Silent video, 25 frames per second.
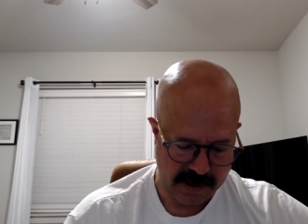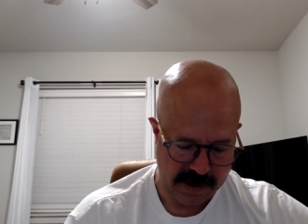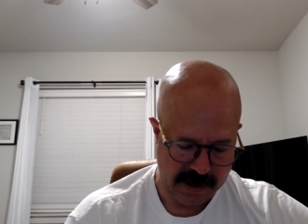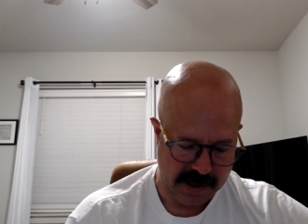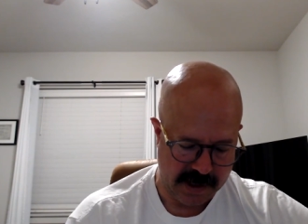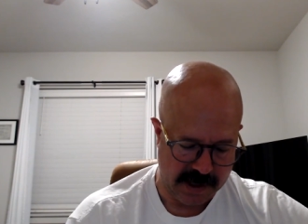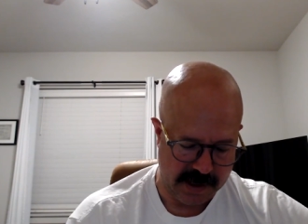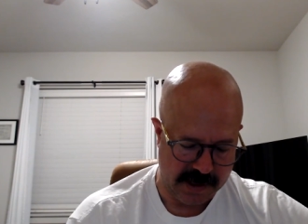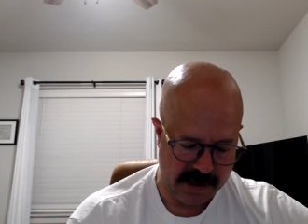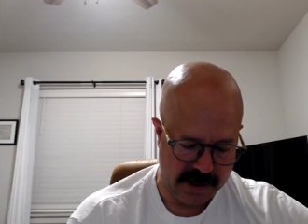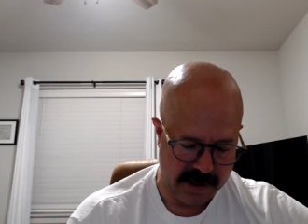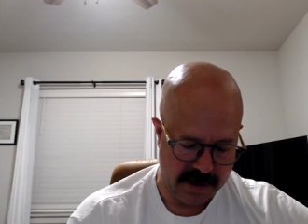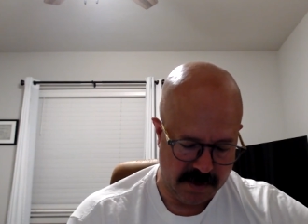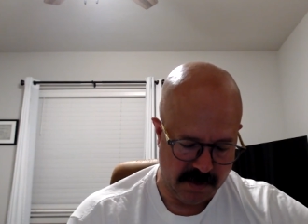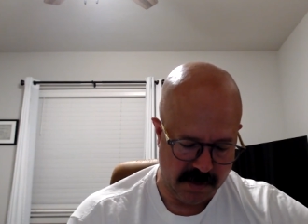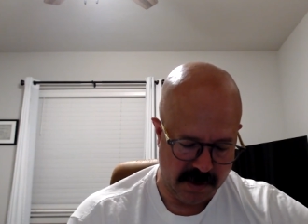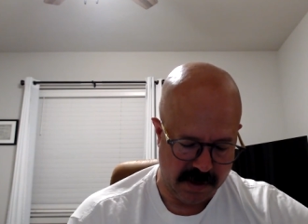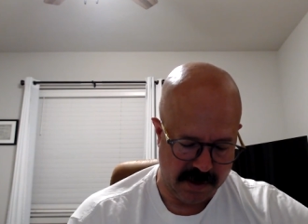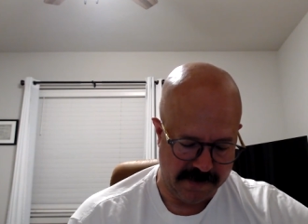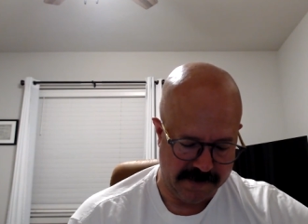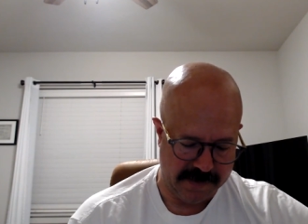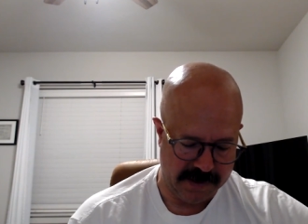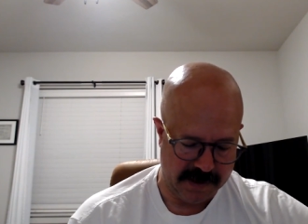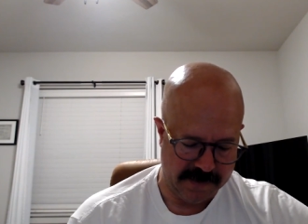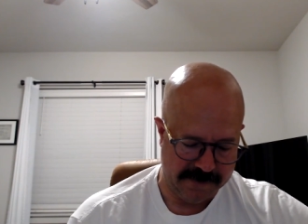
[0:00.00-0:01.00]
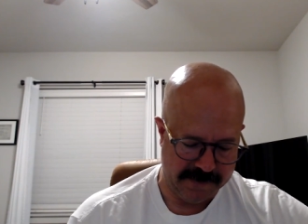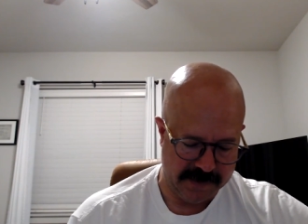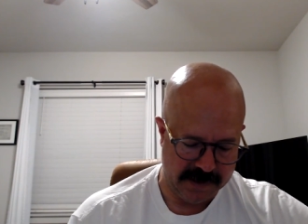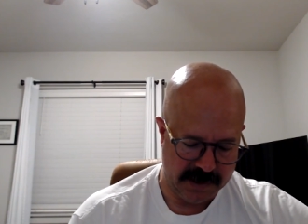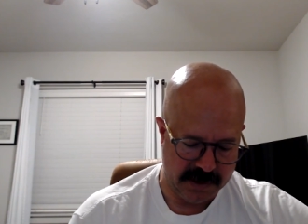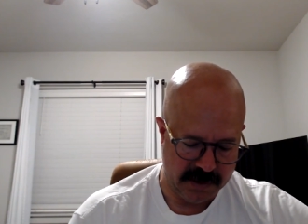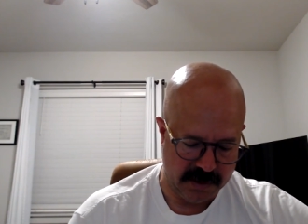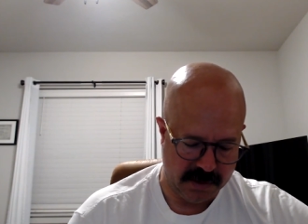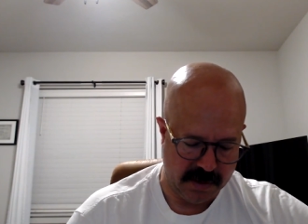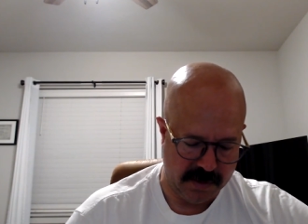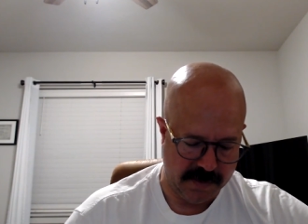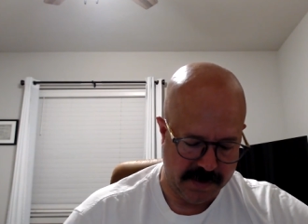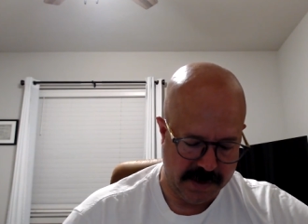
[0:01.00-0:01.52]
and the number of
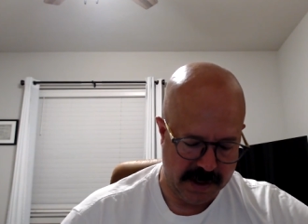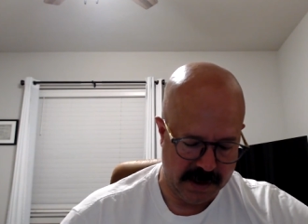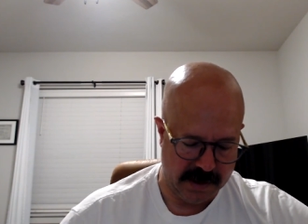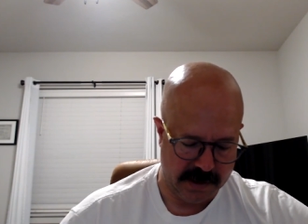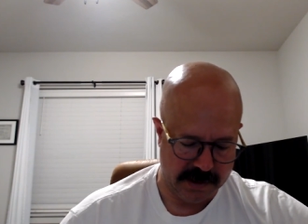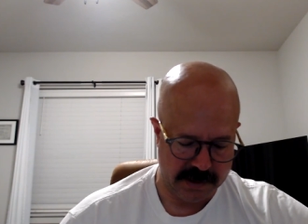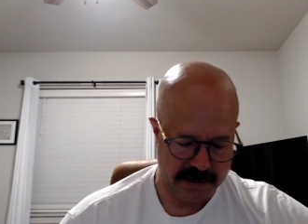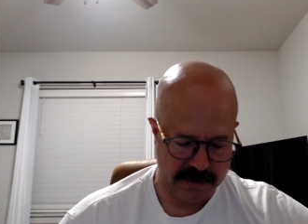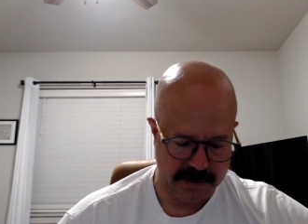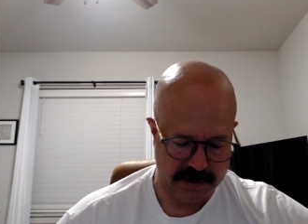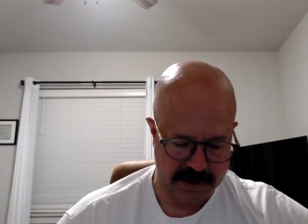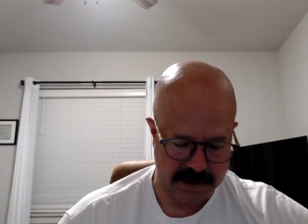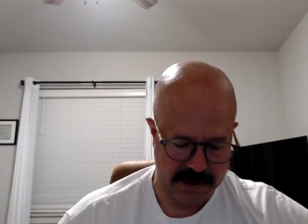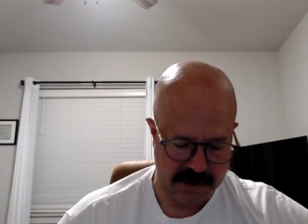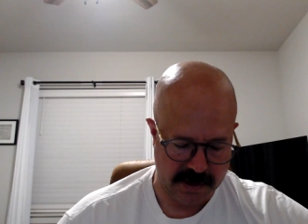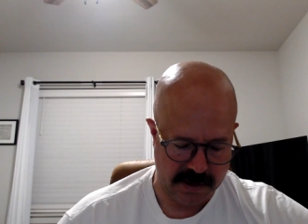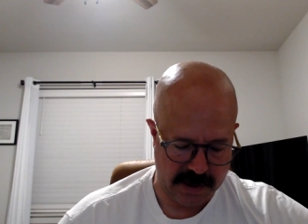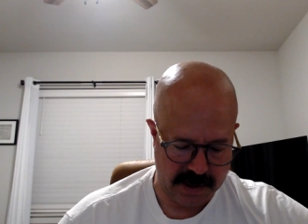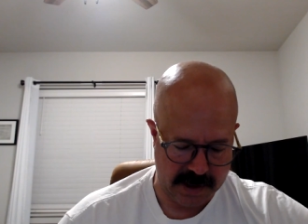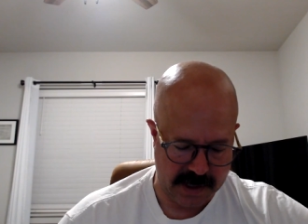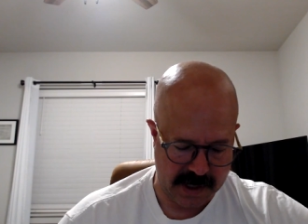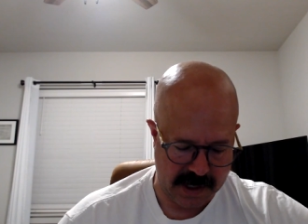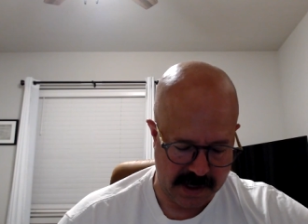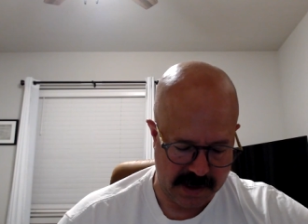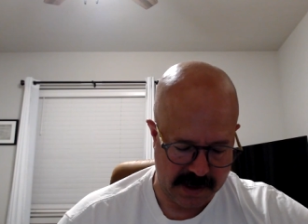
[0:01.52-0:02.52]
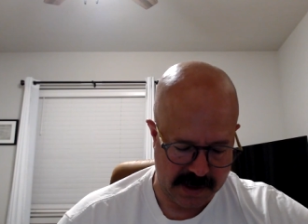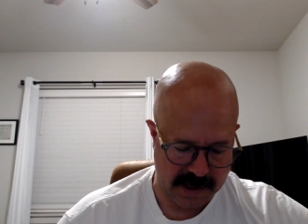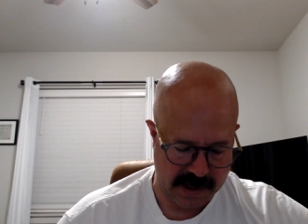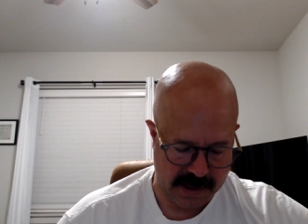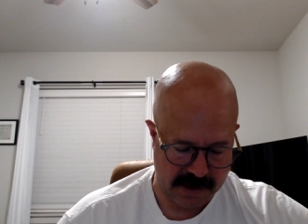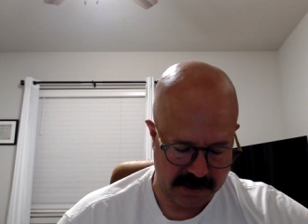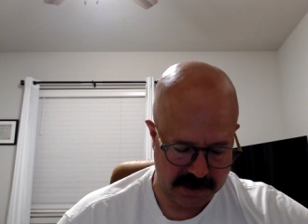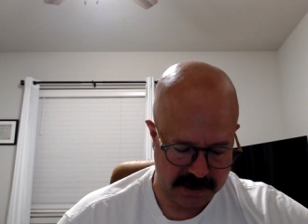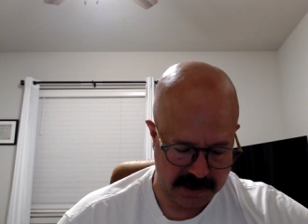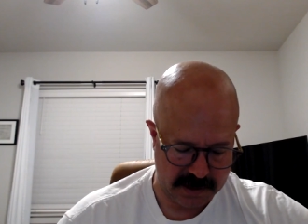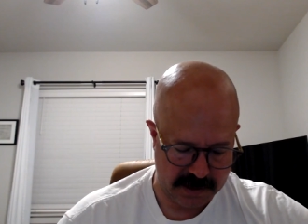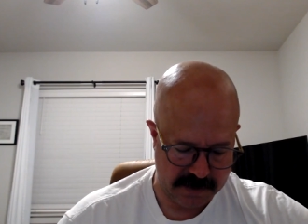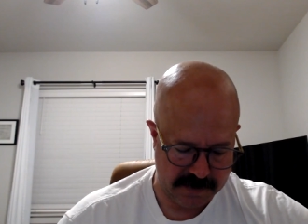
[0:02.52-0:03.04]
individual males was thirty-eight
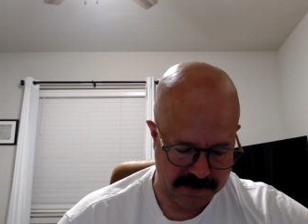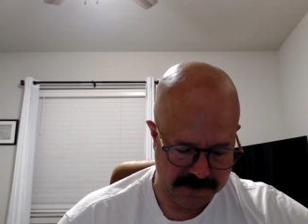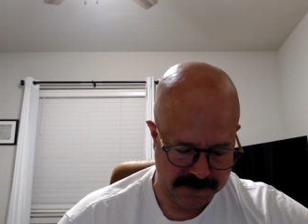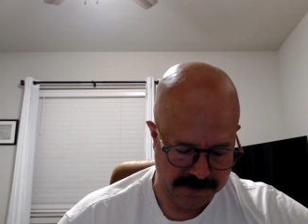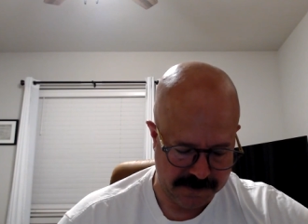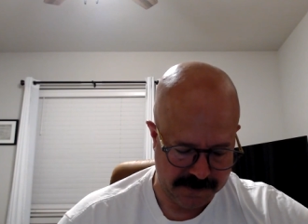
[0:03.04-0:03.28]
thousand.